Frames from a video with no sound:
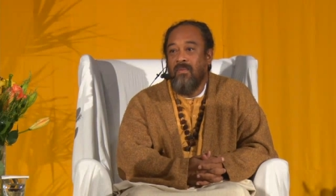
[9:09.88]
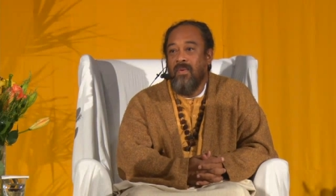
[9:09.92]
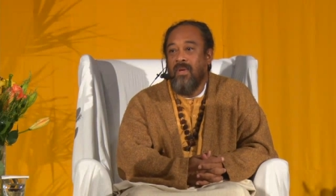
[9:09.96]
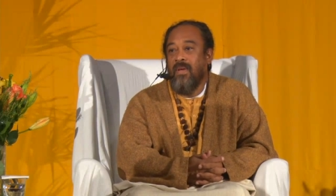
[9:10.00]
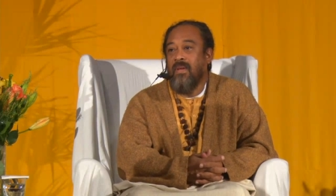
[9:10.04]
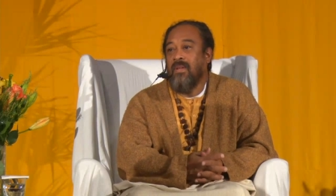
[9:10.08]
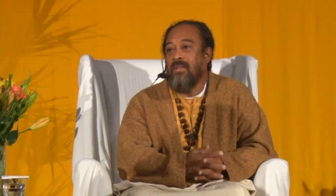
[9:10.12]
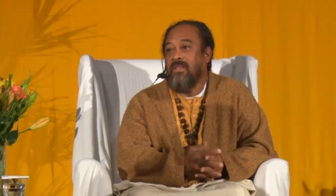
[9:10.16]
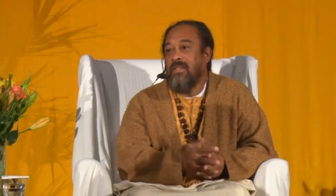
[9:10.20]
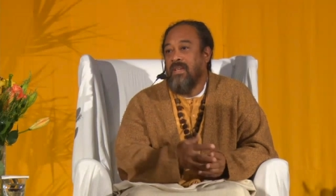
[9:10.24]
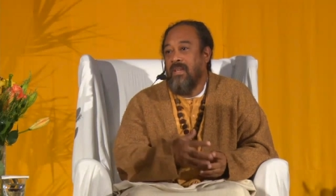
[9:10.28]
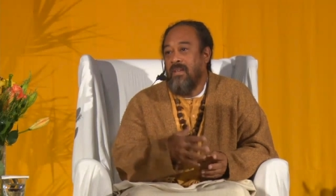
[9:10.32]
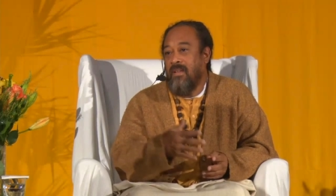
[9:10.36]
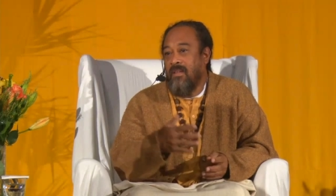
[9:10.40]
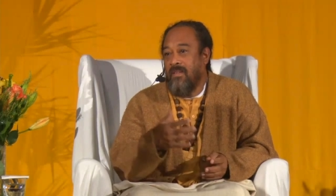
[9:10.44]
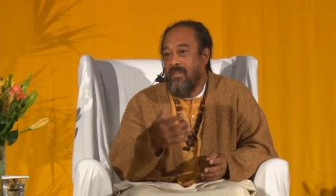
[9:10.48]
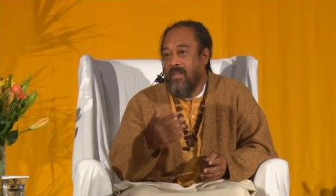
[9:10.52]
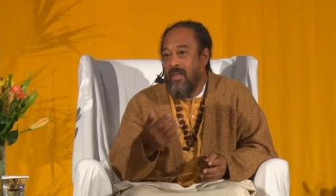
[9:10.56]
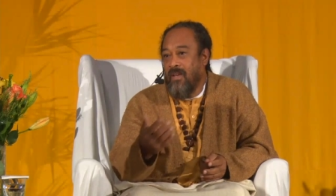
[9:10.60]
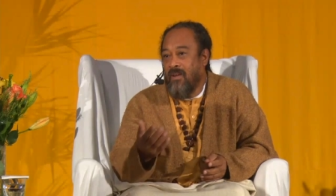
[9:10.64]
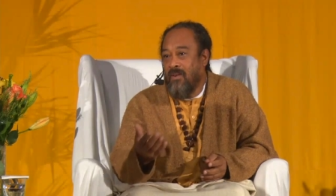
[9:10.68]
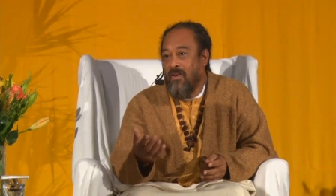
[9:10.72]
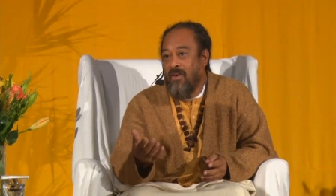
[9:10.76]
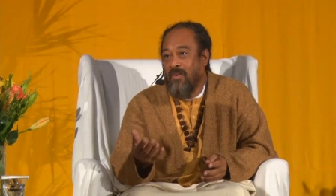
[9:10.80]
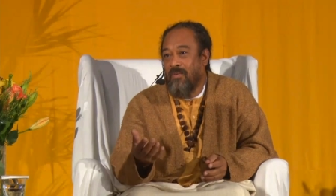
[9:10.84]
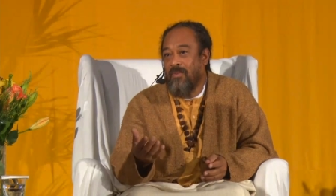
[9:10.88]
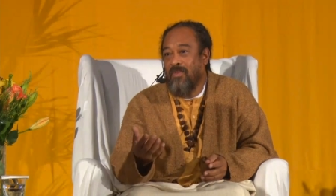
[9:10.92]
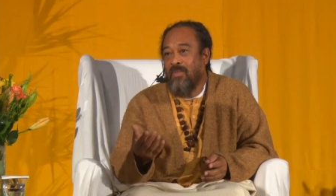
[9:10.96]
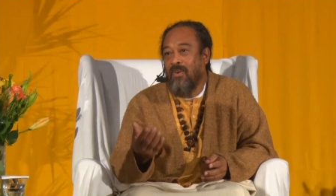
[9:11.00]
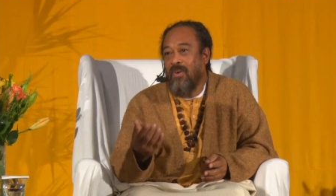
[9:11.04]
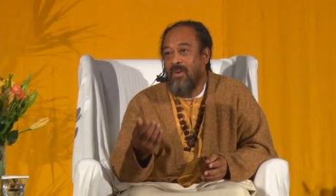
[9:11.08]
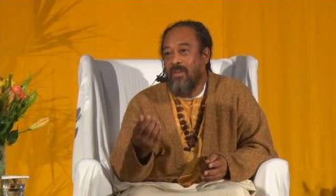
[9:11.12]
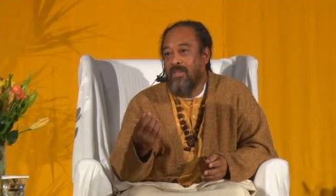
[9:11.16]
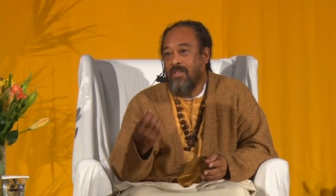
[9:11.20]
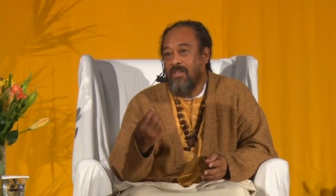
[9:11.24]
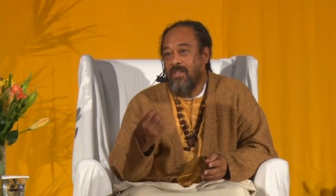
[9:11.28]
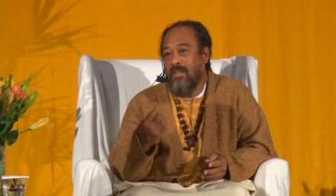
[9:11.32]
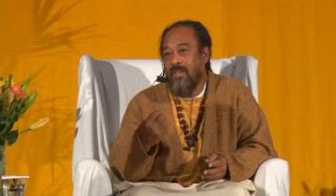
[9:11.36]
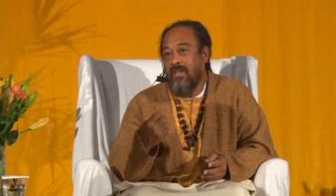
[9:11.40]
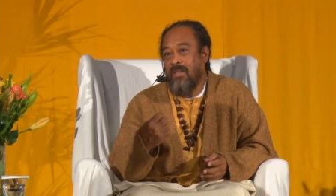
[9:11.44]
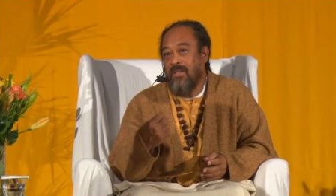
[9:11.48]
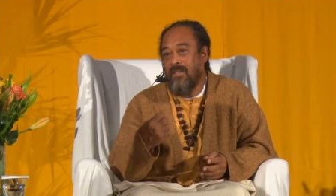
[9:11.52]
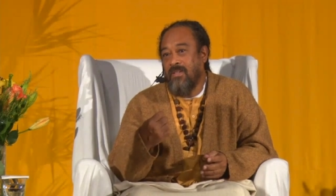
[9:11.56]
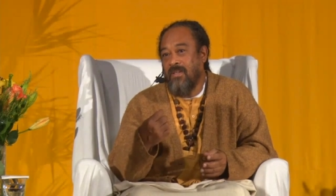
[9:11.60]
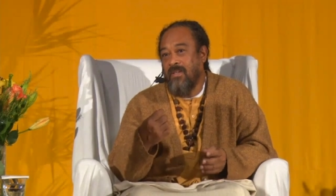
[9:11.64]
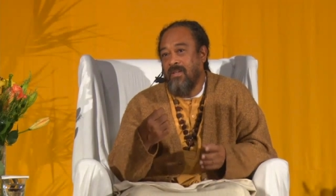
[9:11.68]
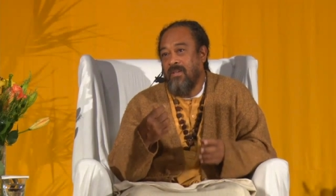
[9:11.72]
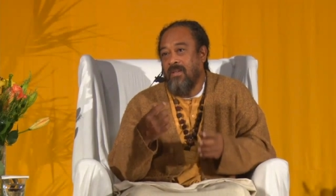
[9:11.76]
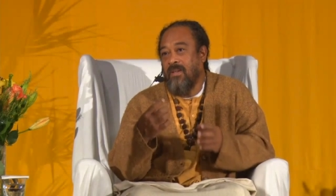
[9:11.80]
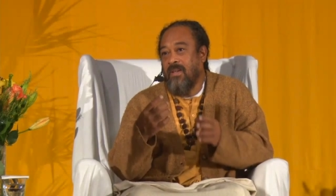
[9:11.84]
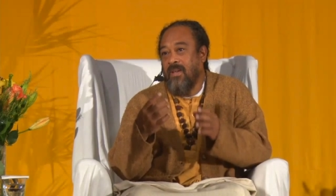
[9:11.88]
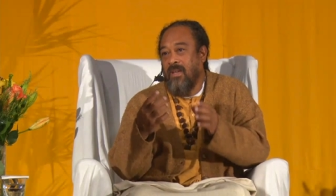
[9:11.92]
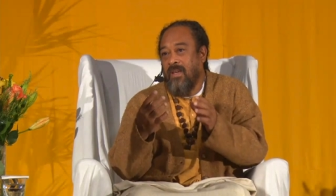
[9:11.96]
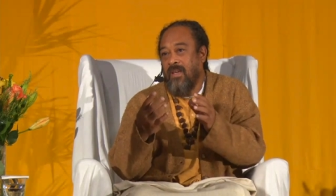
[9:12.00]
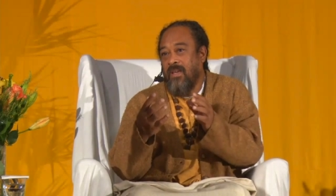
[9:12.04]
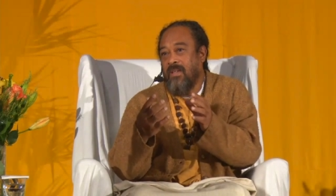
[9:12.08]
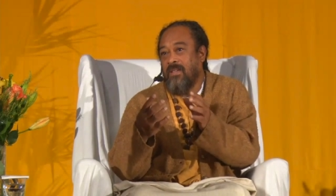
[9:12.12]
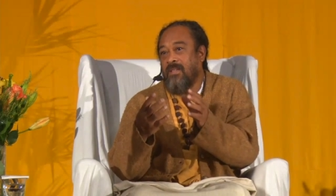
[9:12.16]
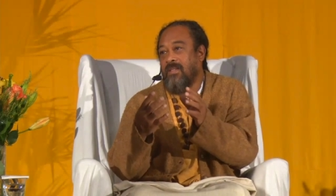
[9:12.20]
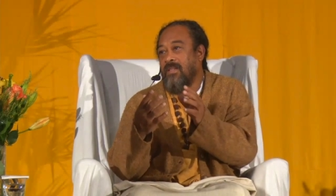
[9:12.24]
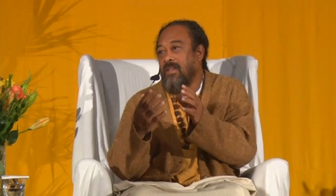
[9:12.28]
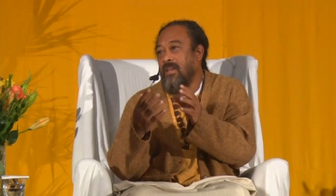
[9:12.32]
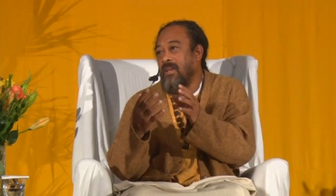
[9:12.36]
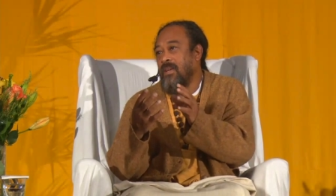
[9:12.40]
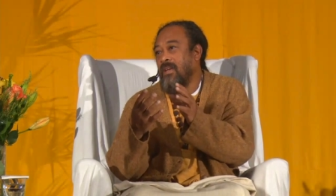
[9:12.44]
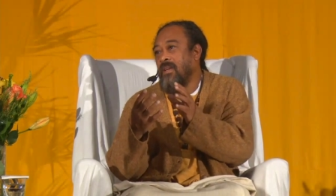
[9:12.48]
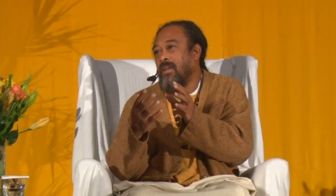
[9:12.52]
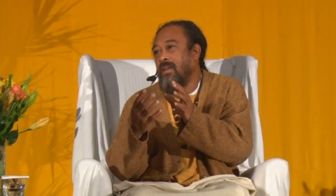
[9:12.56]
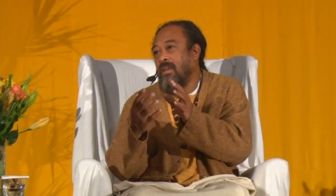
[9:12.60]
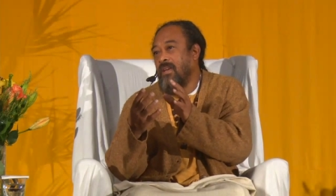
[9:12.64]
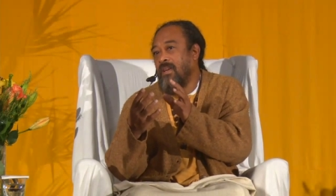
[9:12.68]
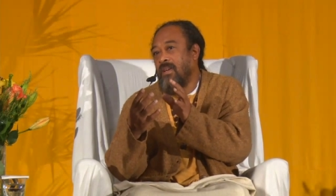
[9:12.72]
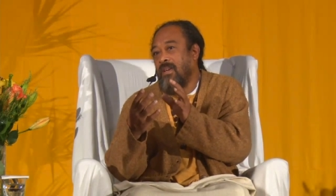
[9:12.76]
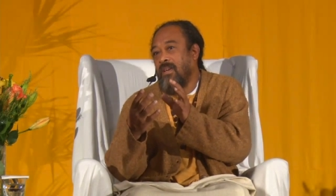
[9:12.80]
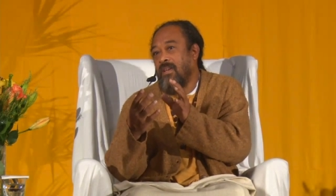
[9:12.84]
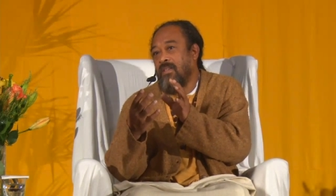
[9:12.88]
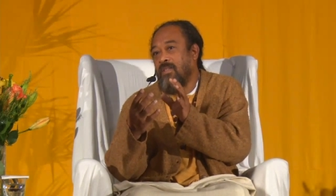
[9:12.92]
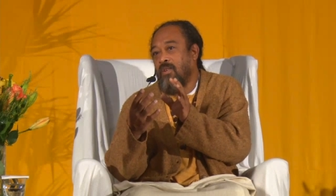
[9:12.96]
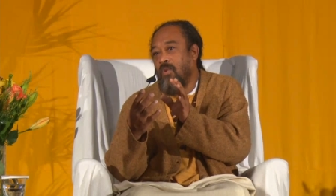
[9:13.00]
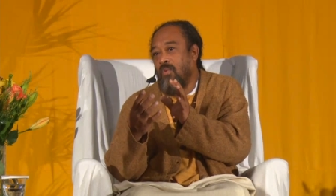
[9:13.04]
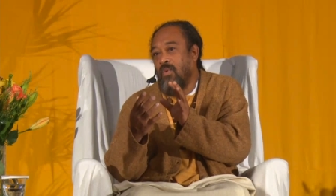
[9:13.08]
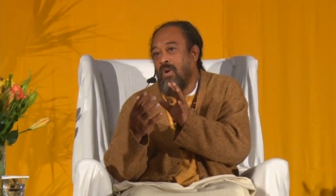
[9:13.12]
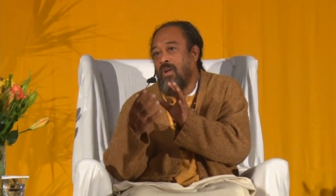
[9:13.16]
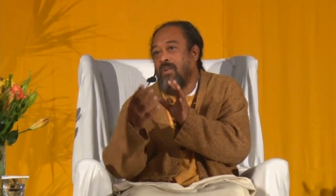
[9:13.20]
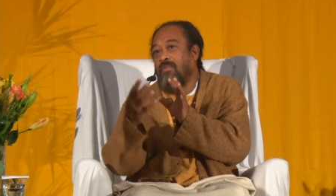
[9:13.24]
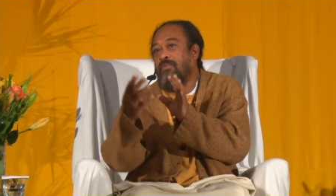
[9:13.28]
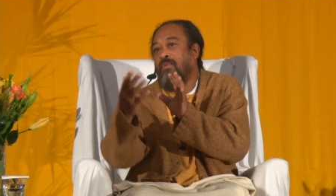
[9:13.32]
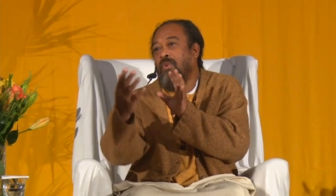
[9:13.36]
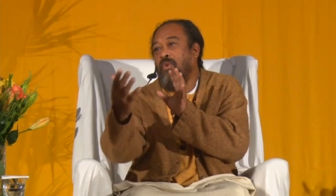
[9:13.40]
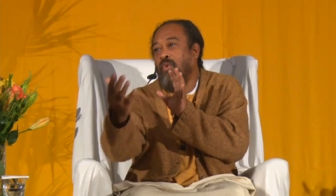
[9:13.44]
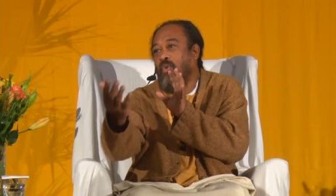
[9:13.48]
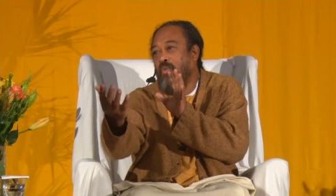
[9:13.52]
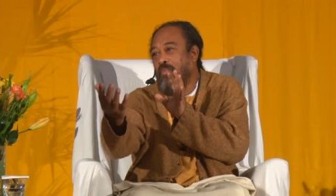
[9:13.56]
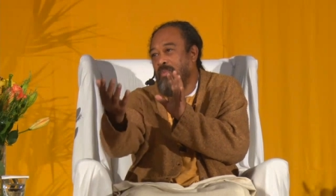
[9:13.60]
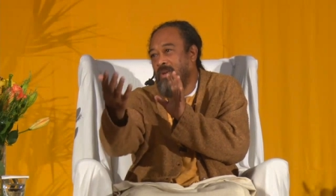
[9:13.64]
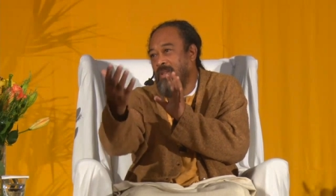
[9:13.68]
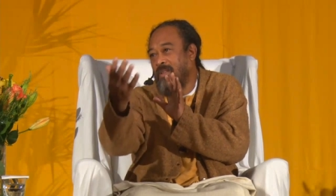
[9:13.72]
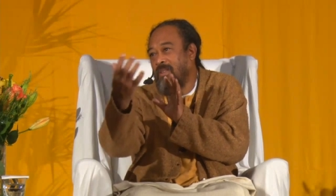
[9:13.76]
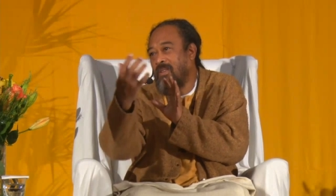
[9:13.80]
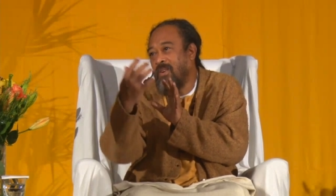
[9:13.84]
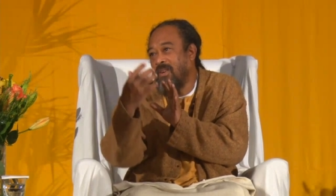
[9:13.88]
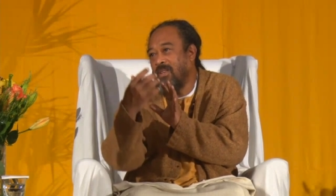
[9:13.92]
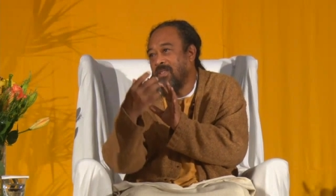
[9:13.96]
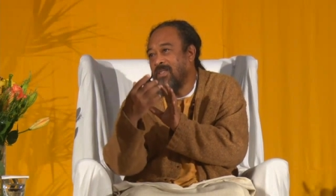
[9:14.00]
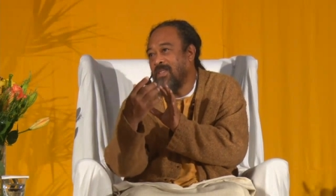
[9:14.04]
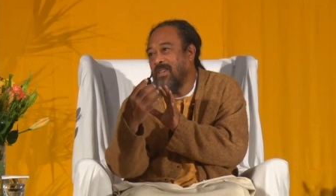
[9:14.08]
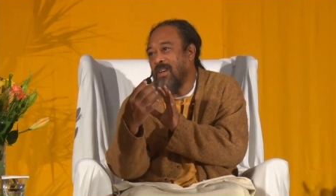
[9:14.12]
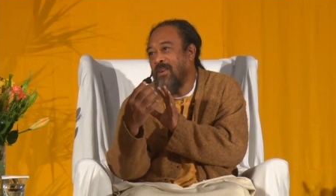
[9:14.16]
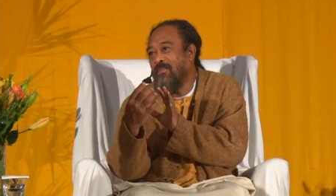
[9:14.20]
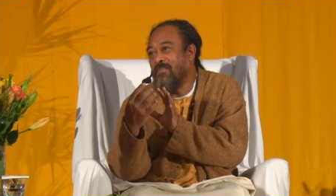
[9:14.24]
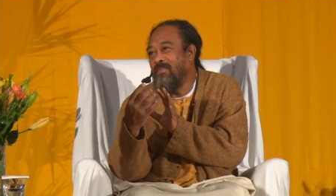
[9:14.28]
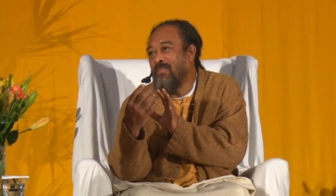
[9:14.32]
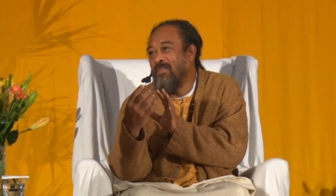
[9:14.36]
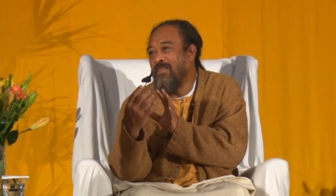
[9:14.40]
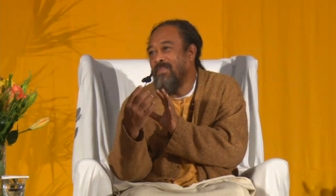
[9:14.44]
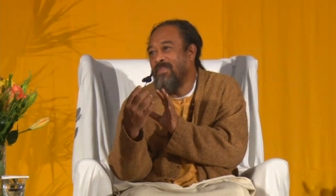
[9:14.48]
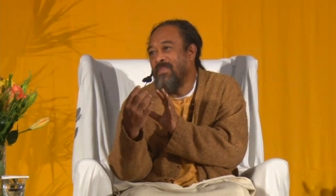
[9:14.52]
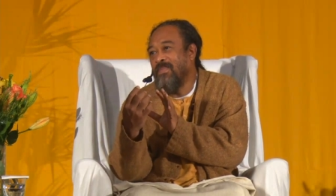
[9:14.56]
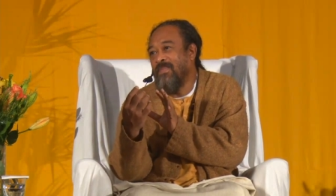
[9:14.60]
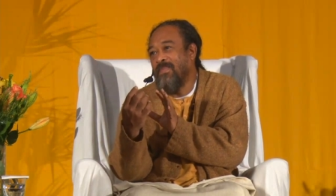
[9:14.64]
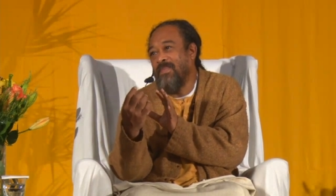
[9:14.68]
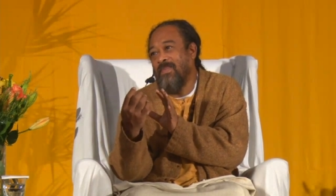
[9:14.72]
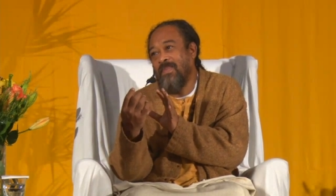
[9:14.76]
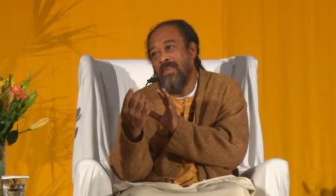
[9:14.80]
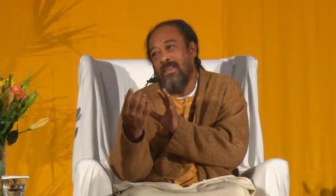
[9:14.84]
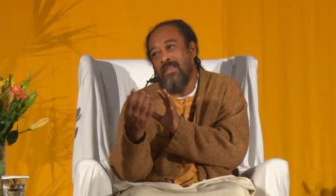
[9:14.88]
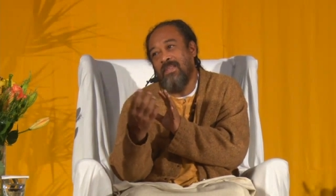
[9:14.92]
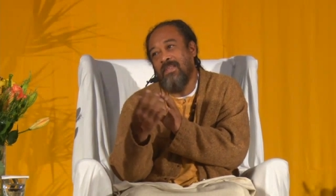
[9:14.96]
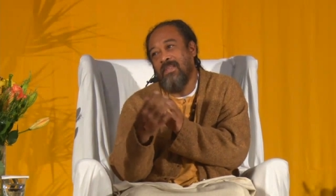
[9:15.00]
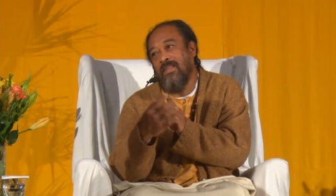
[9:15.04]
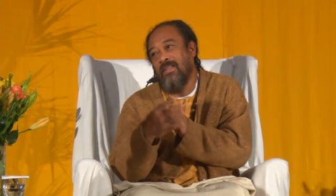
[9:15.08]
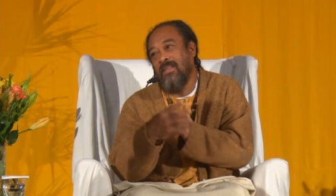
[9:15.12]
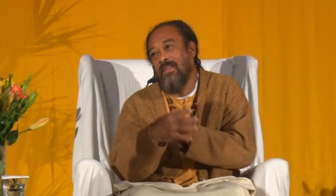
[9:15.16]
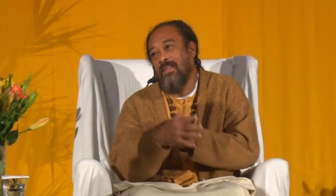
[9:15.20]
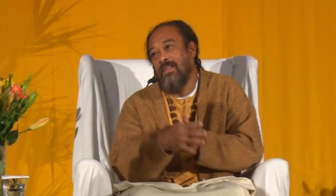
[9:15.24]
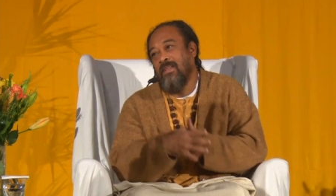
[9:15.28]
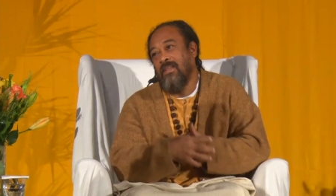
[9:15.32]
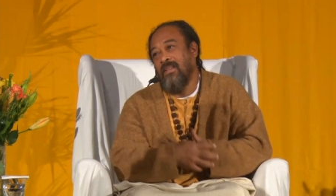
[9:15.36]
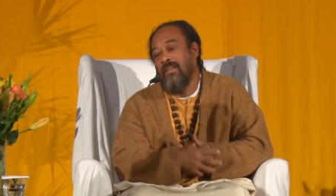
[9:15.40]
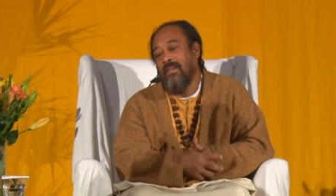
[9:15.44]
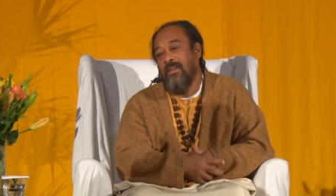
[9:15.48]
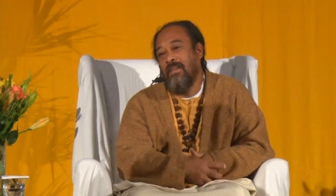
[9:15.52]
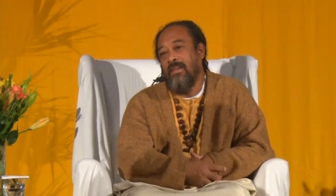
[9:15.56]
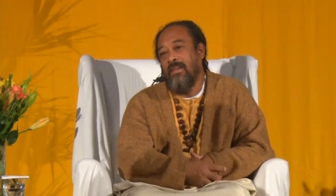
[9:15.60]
We can say the thinker of thoughts is the one for whom the thoughts come, isn't it?